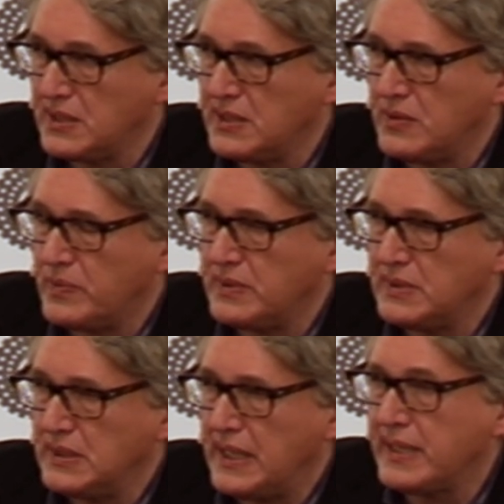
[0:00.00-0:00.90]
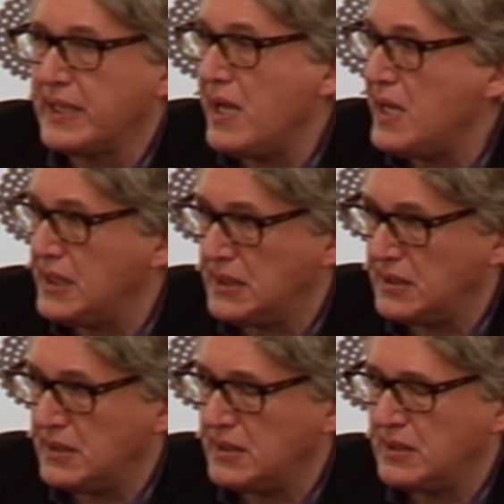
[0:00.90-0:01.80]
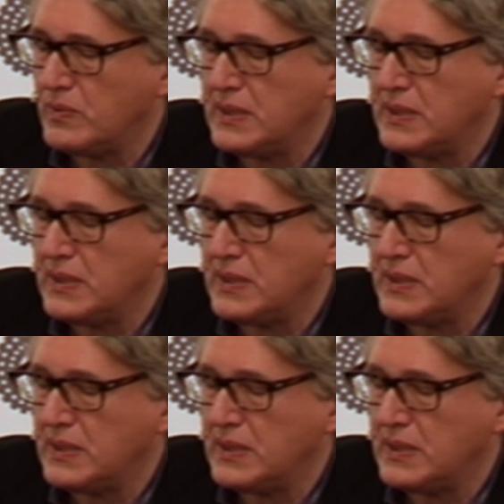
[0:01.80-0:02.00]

yeah, again, yeah.